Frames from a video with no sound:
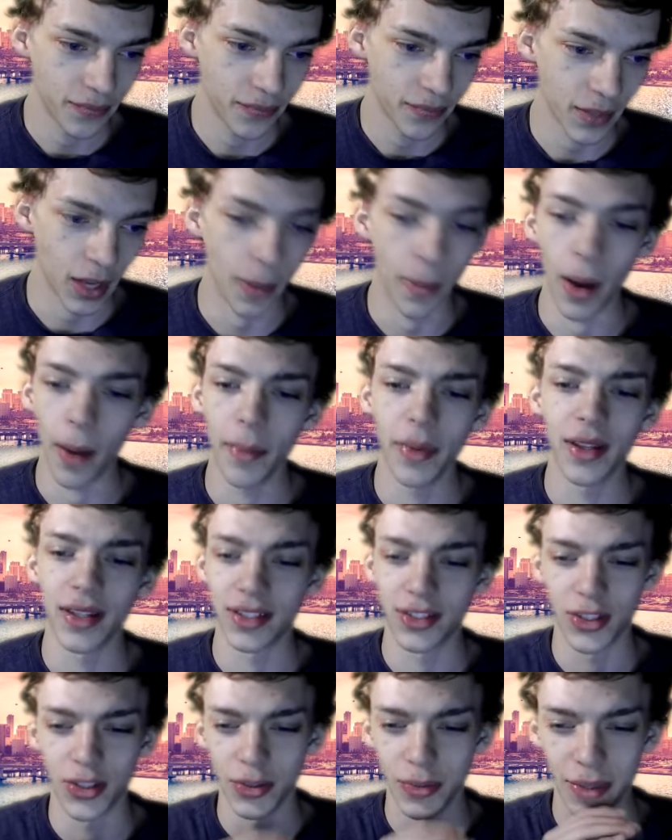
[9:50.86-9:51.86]
A
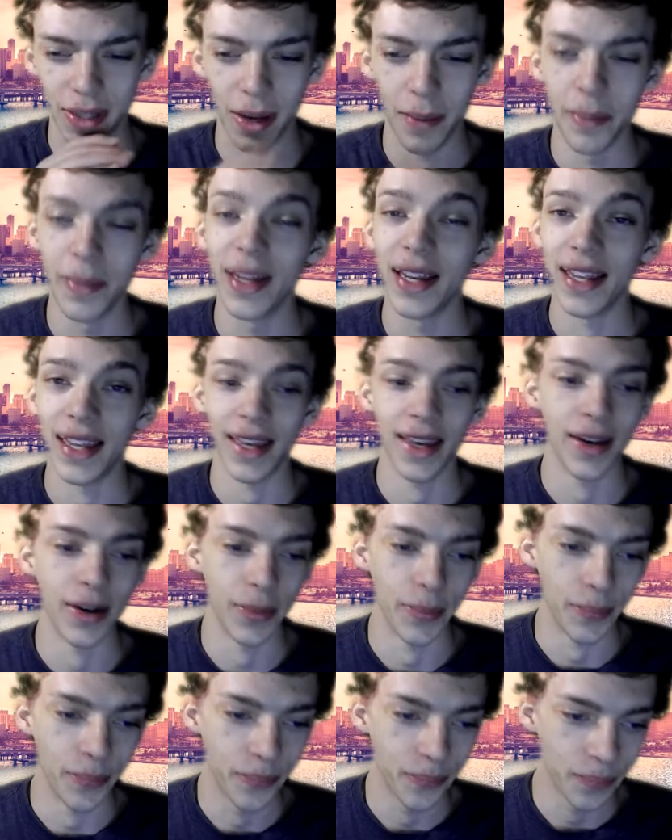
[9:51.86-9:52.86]
mini
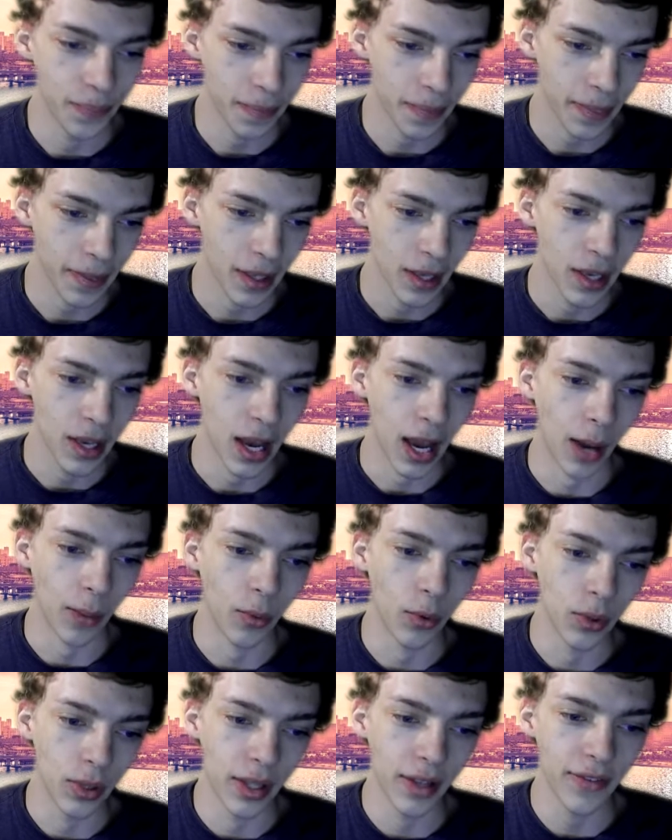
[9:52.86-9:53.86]
him. I
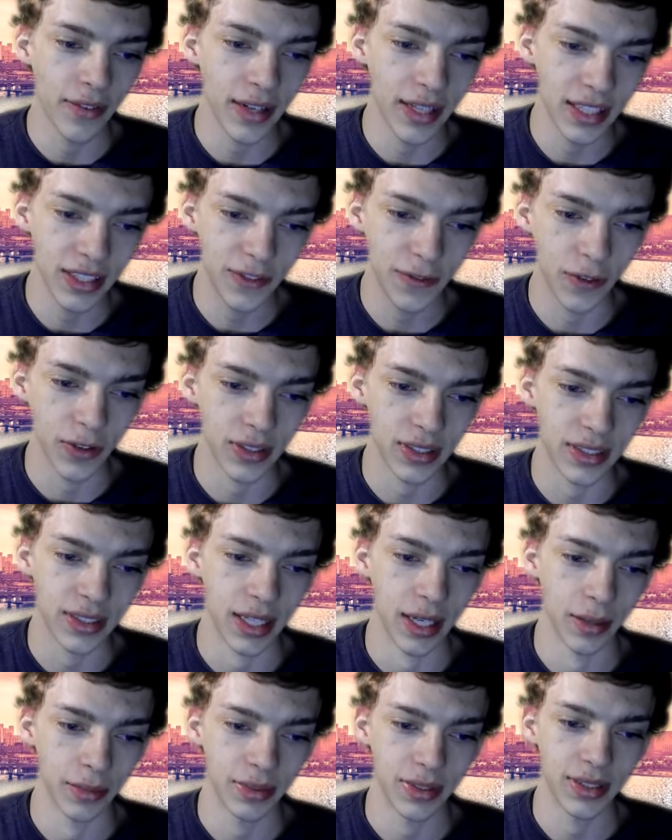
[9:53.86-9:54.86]
will live in his
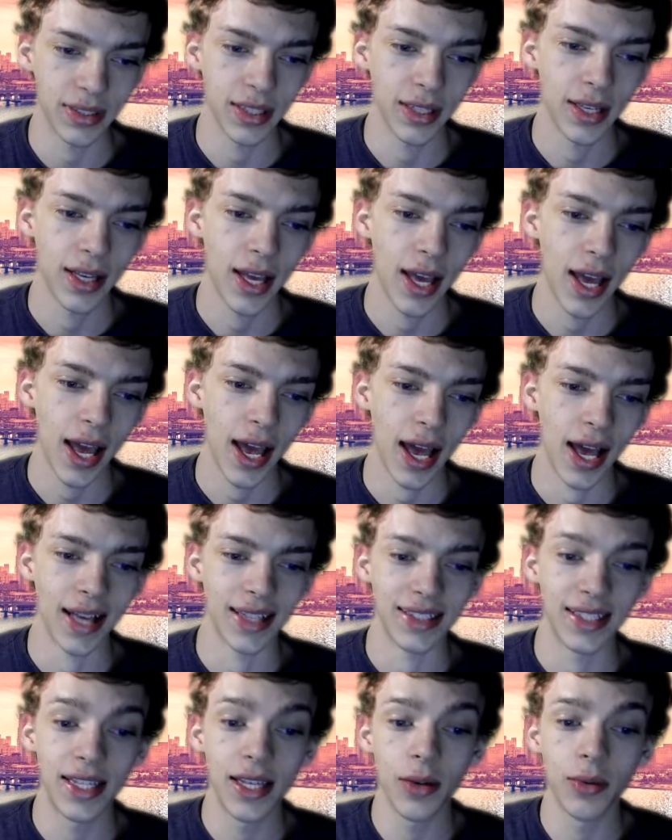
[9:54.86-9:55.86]
footsteps,
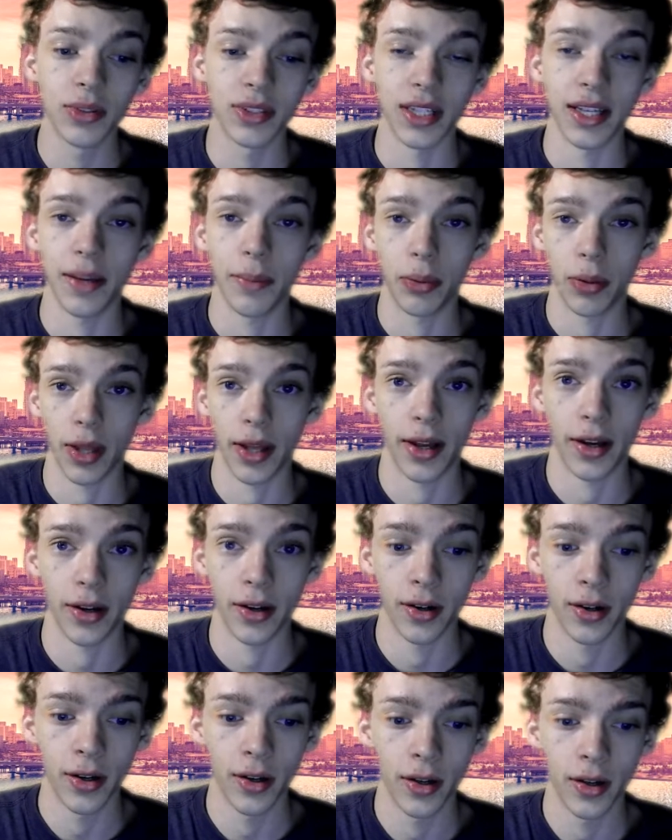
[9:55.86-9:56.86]
as he was a
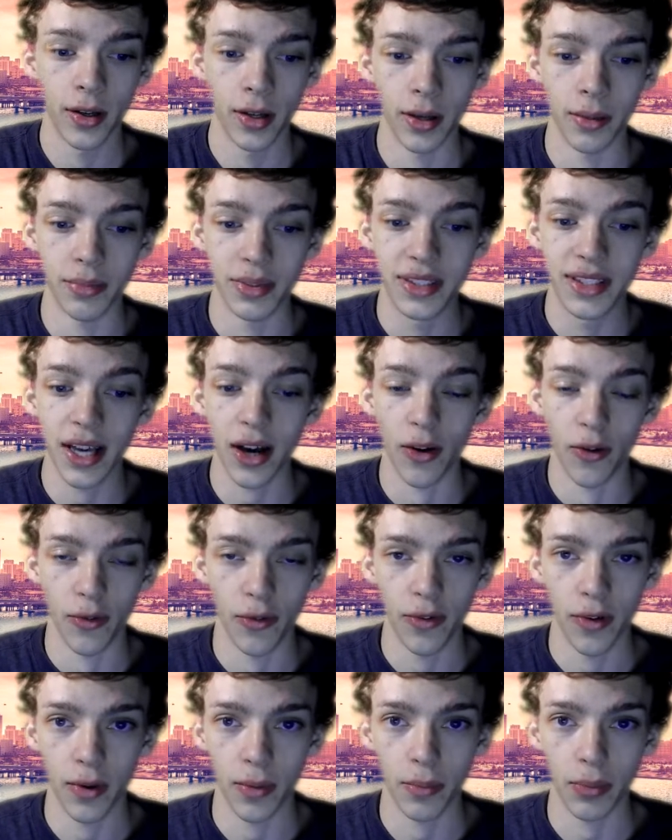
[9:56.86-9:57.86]
player
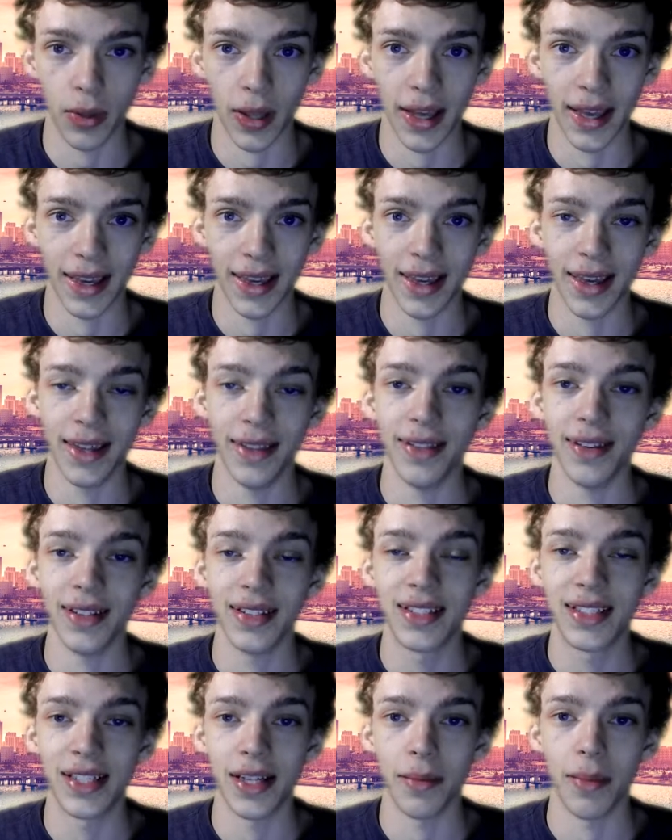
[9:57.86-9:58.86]
himself, playing in the
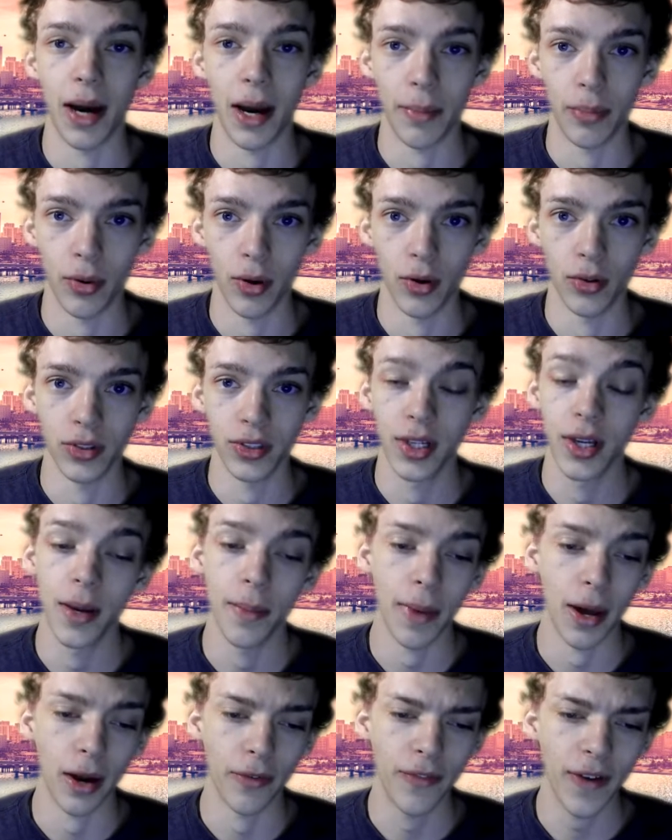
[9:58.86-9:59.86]
semi-pros."
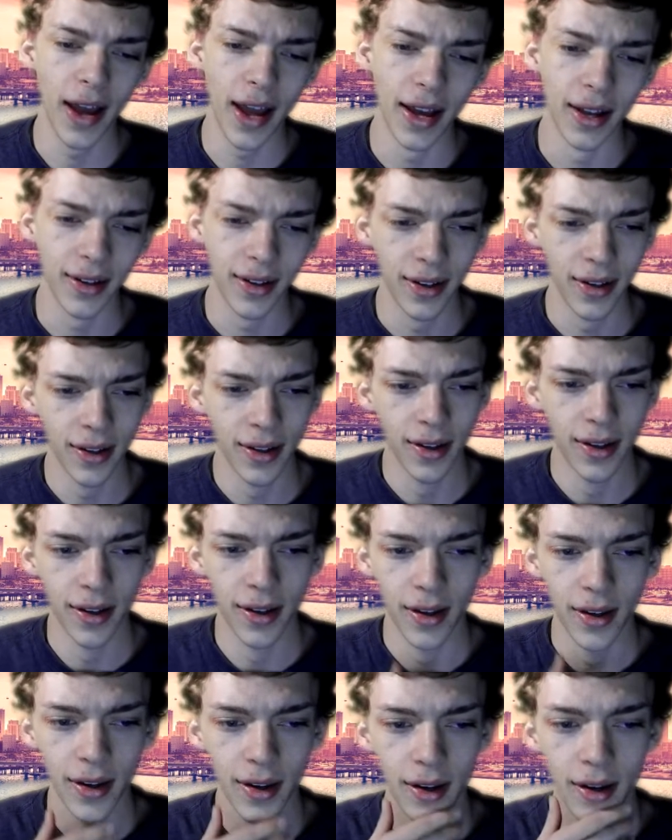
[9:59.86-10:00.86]
Matter of fact,
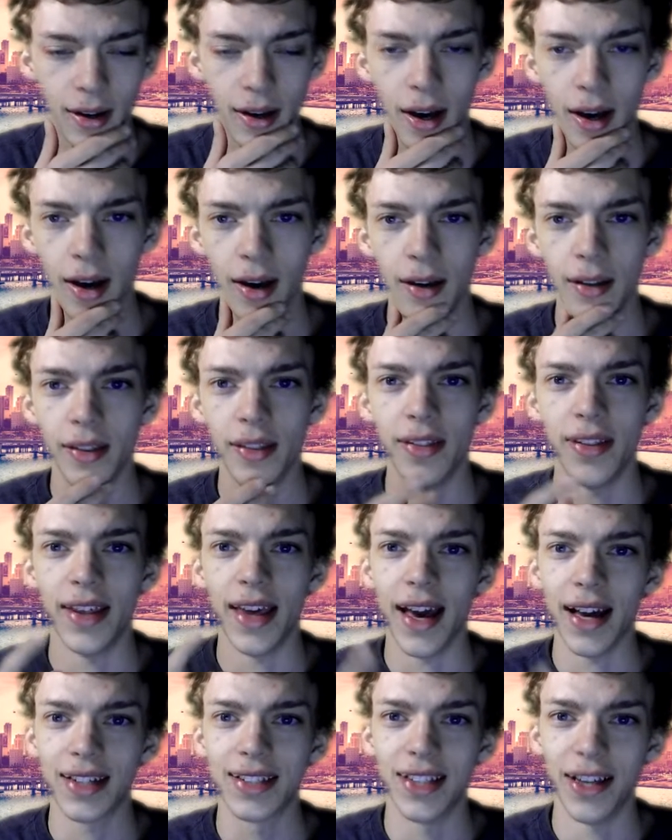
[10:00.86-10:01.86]
the
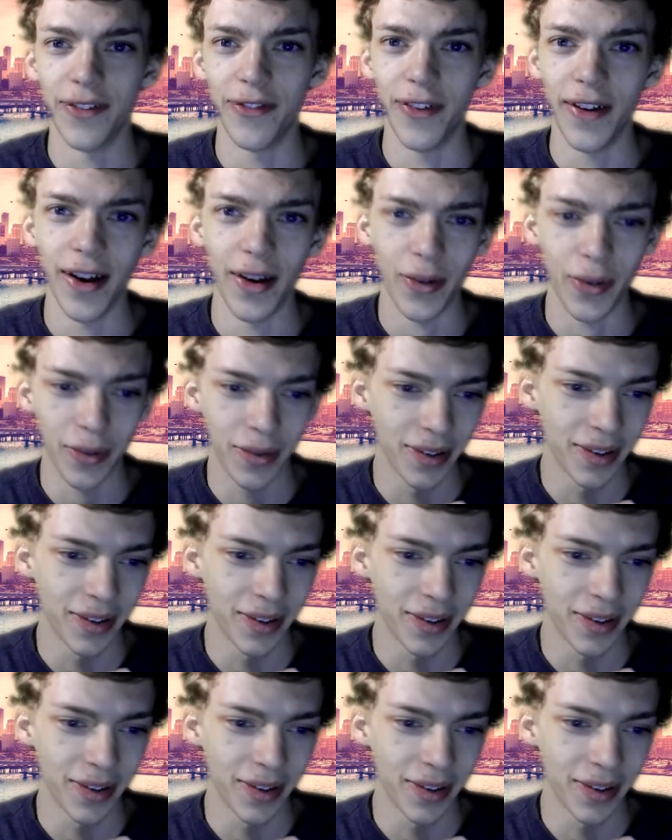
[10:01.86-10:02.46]
XFL.